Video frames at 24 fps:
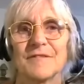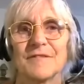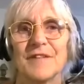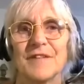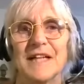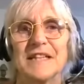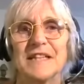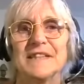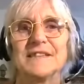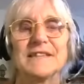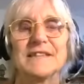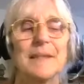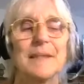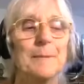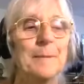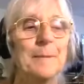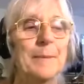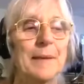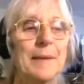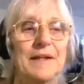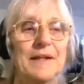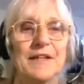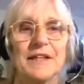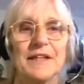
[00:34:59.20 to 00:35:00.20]
Very
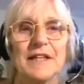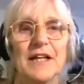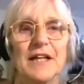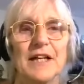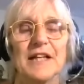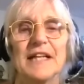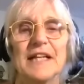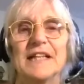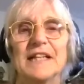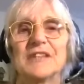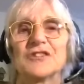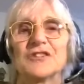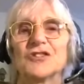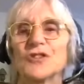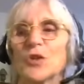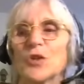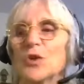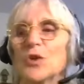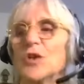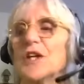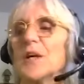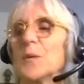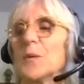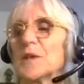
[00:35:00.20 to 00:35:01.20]
simple. Not in the
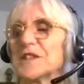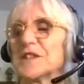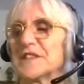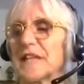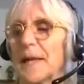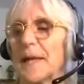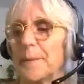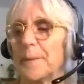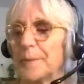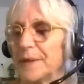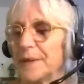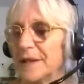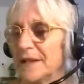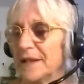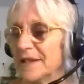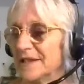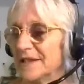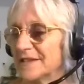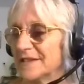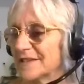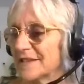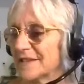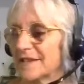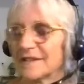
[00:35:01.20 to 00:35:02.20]
story what's happening.
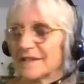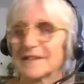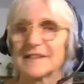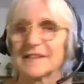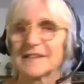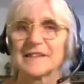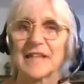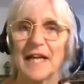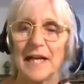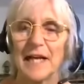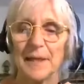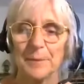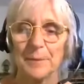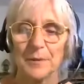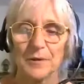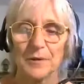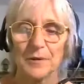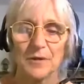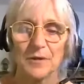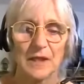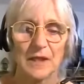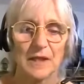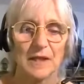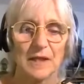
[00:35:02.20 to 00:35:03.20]
It's the
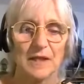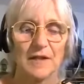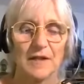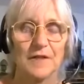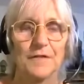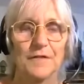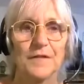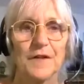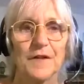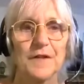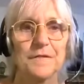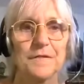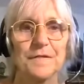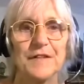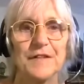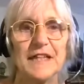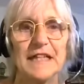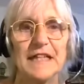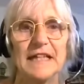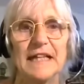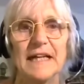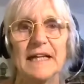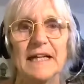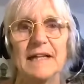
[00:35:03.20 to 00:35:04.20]
table, a
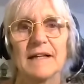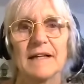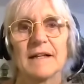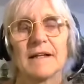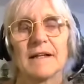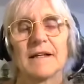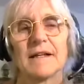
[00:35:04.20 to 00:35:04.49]
feeling.